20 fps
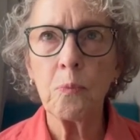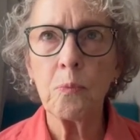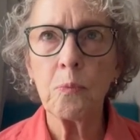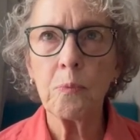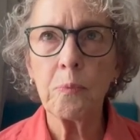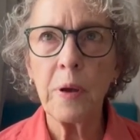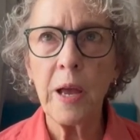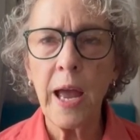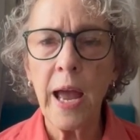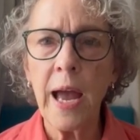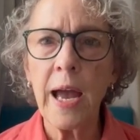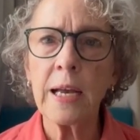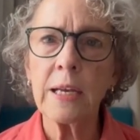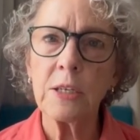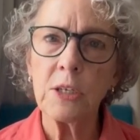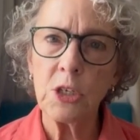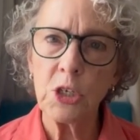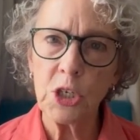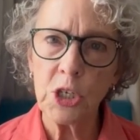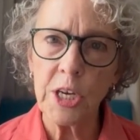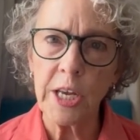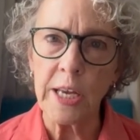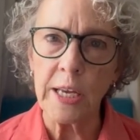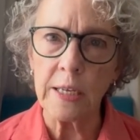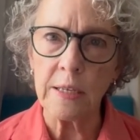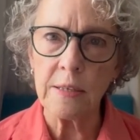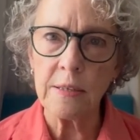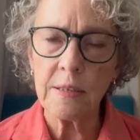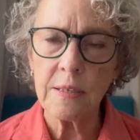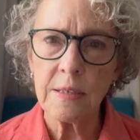pack
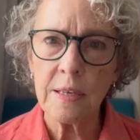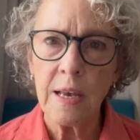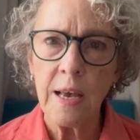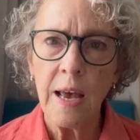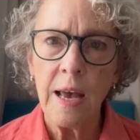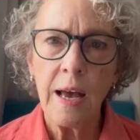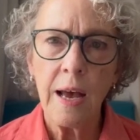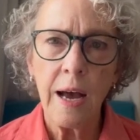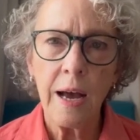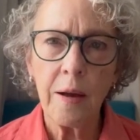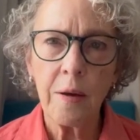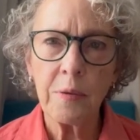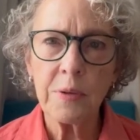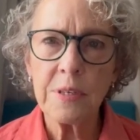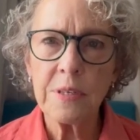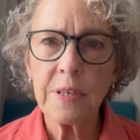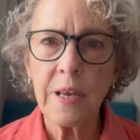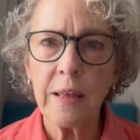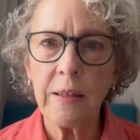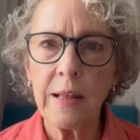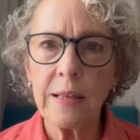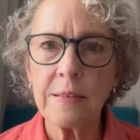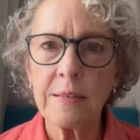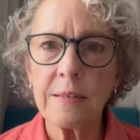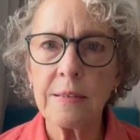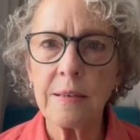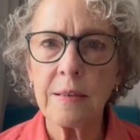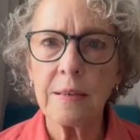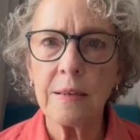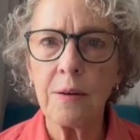jeans. I would say
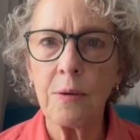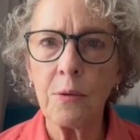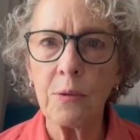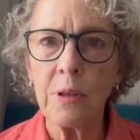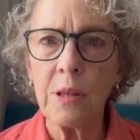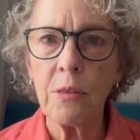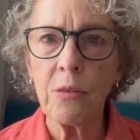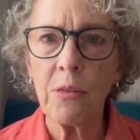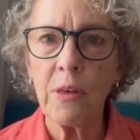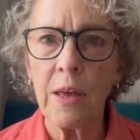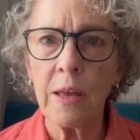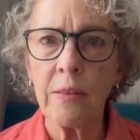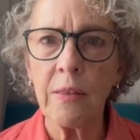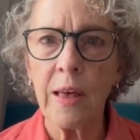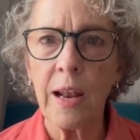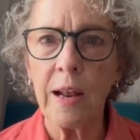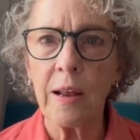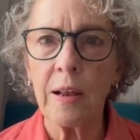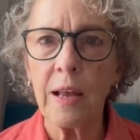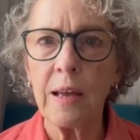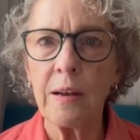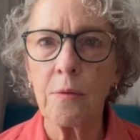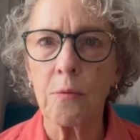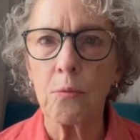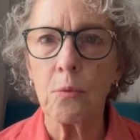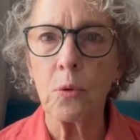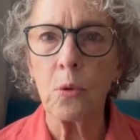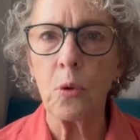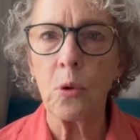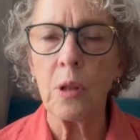that's the only thing that I kind of
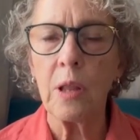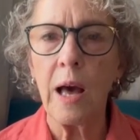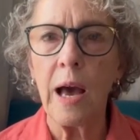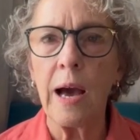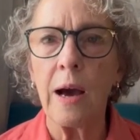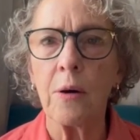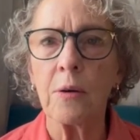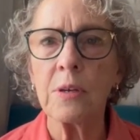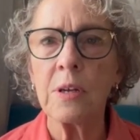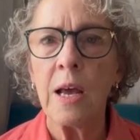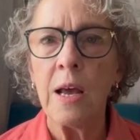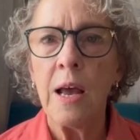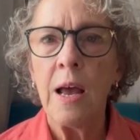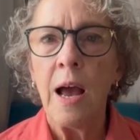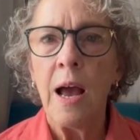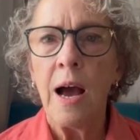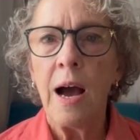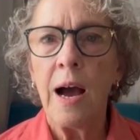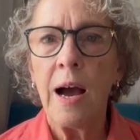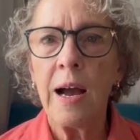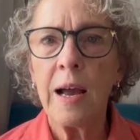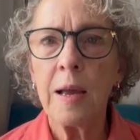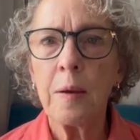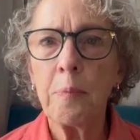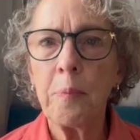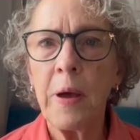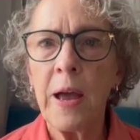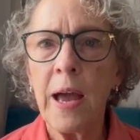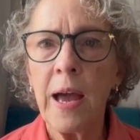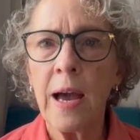rule out. I
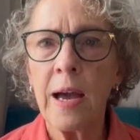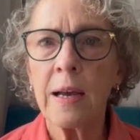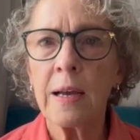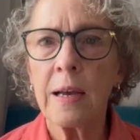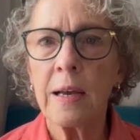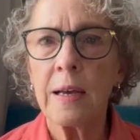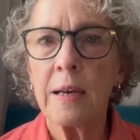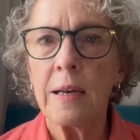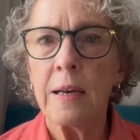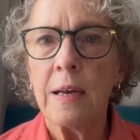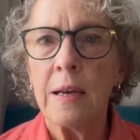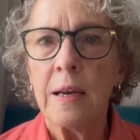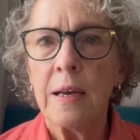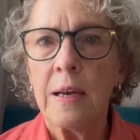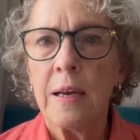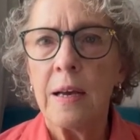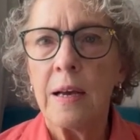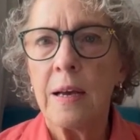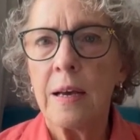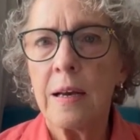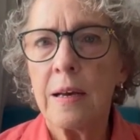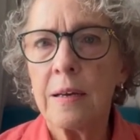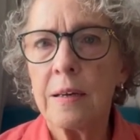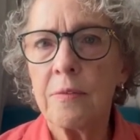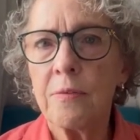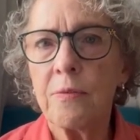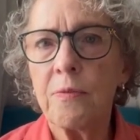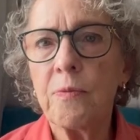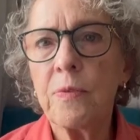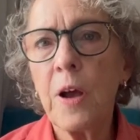pack
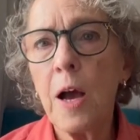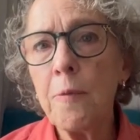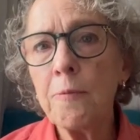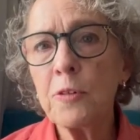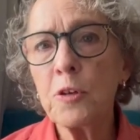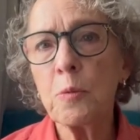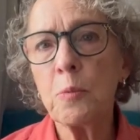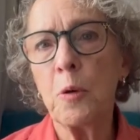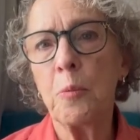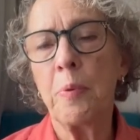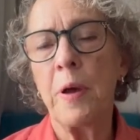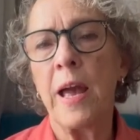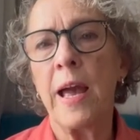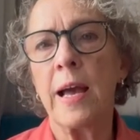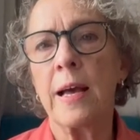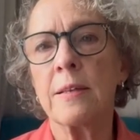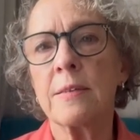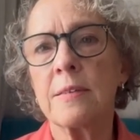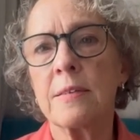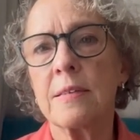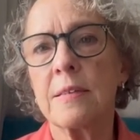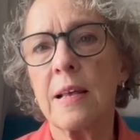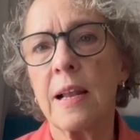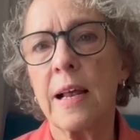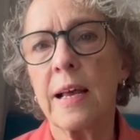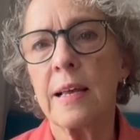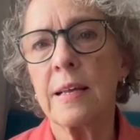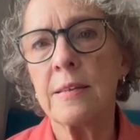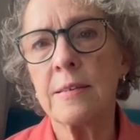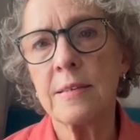comfortable pants that I
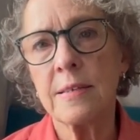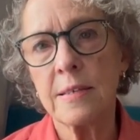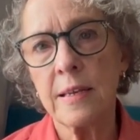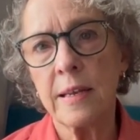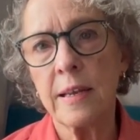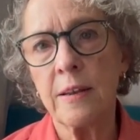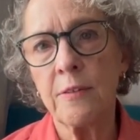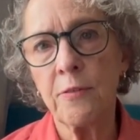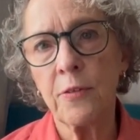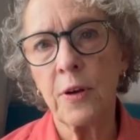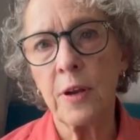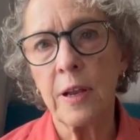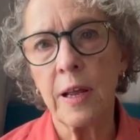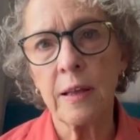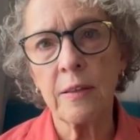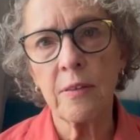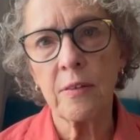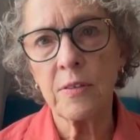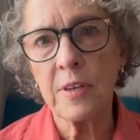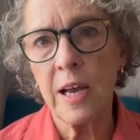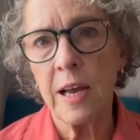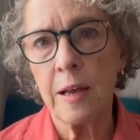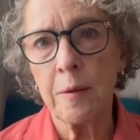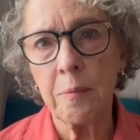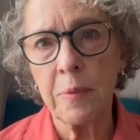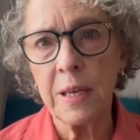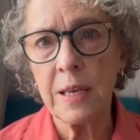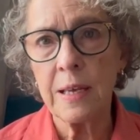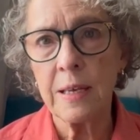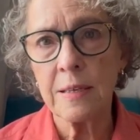can sit in for a length of time
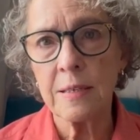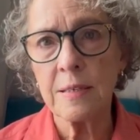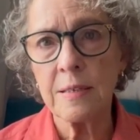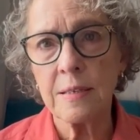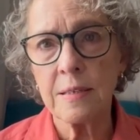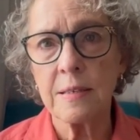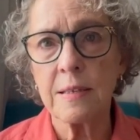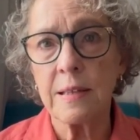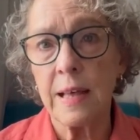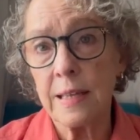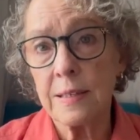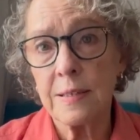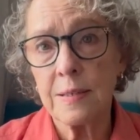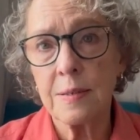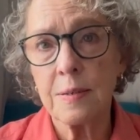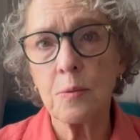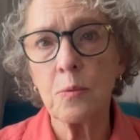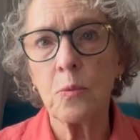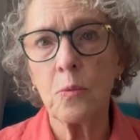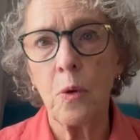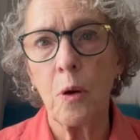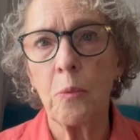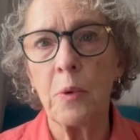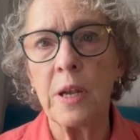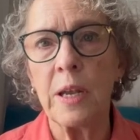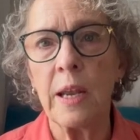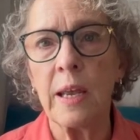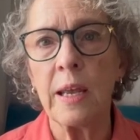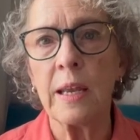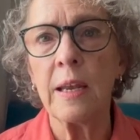because that's what we
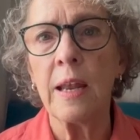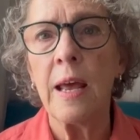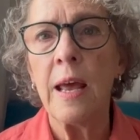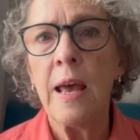need.